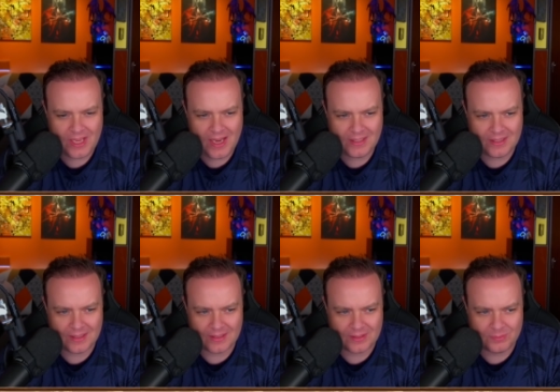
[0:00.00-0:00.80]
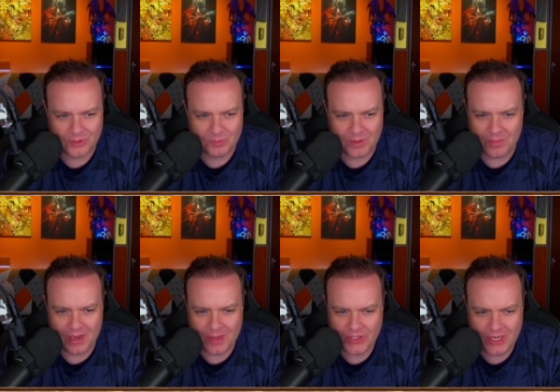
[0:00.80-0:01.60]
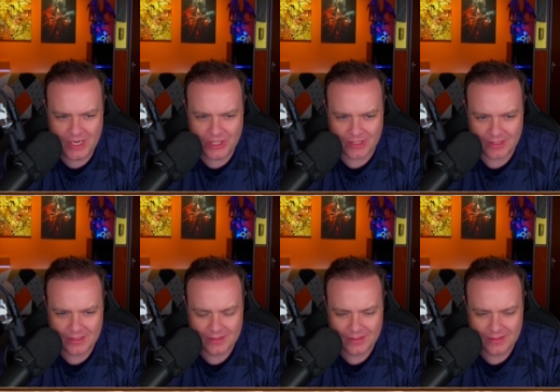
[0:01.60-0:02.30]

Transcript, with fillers: starting to think this must be my imagination.